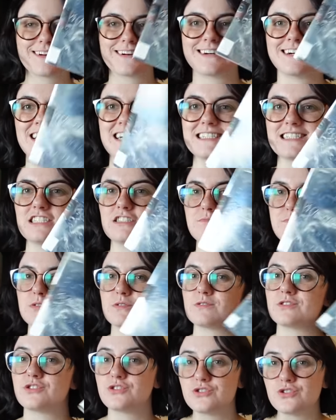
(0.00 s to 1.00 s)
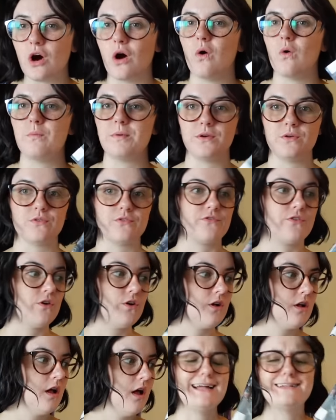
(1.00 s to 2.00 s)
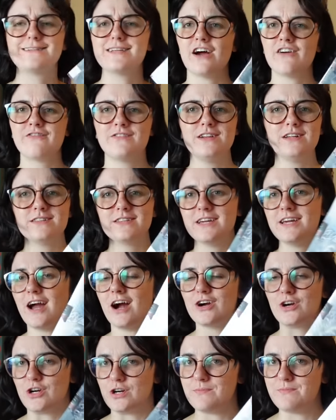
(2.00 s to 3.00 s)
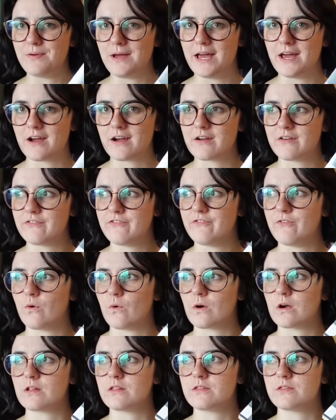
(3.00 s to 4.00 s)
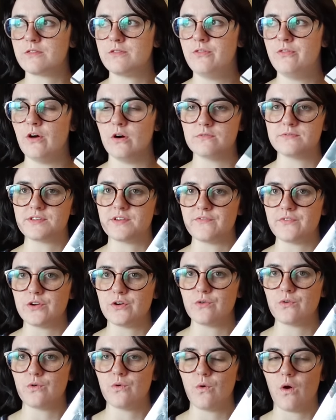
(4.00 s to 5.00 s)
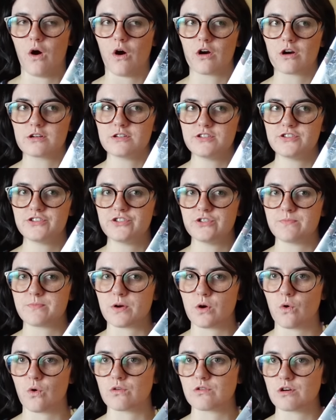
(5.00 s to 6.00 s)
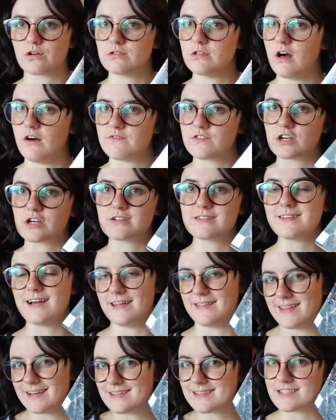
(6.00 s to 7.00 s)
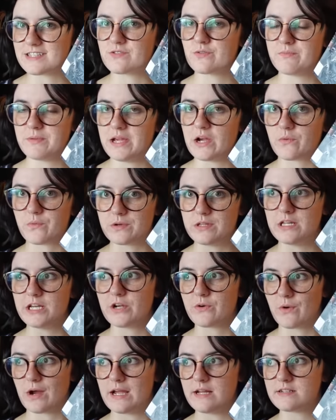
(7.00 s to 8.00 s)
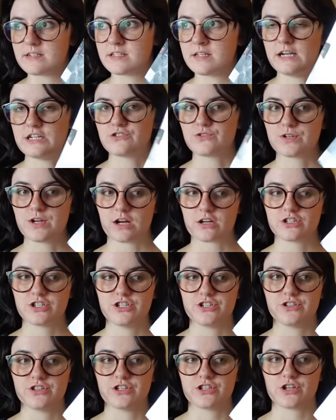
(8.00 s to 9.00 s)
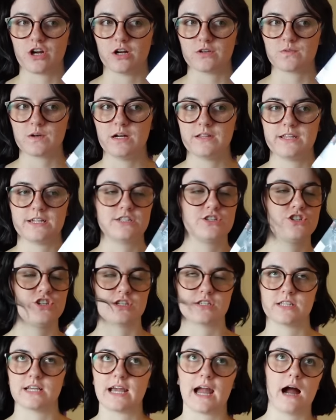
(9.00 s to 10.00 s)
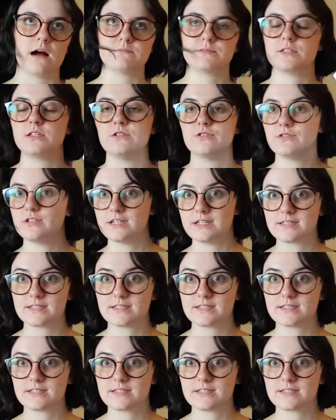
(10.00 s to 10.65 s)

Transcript: God, this book was so beautiful. And definitely a good pick for those of you who aren't super horror lovers. I think this would be a really great introduction to the genre that's just like absolutely